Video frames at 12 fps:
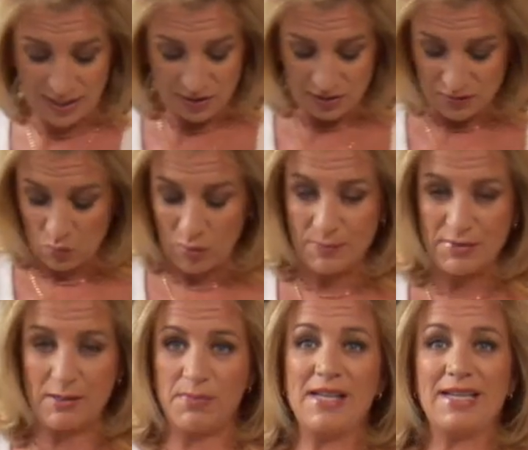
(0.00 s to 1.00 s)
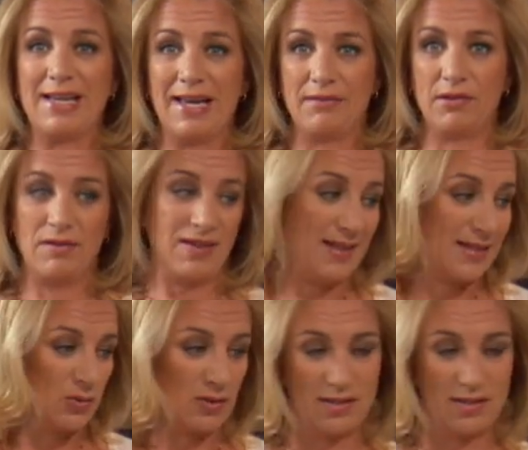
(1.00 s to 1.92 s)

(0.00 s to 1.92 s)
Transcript: I just whipped something together, and that's